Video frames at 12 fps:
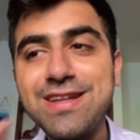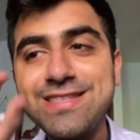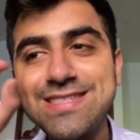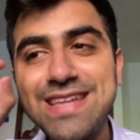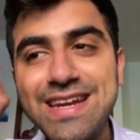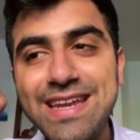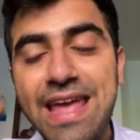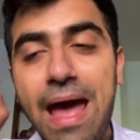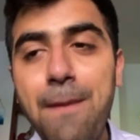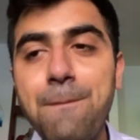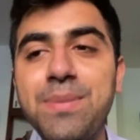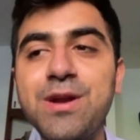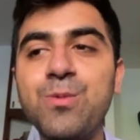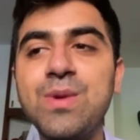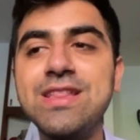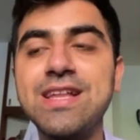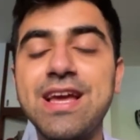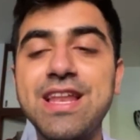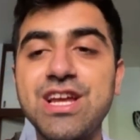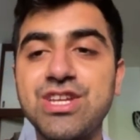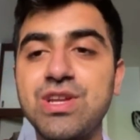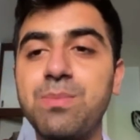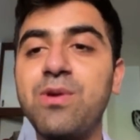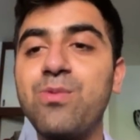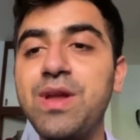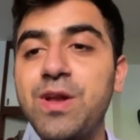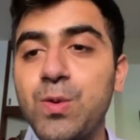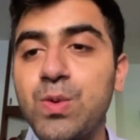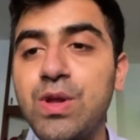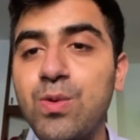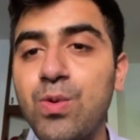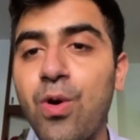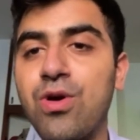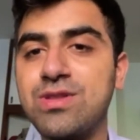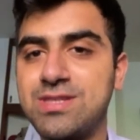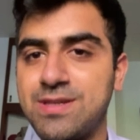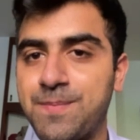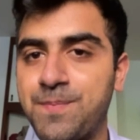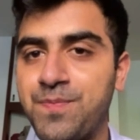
It's that gap between the connection between two neurons.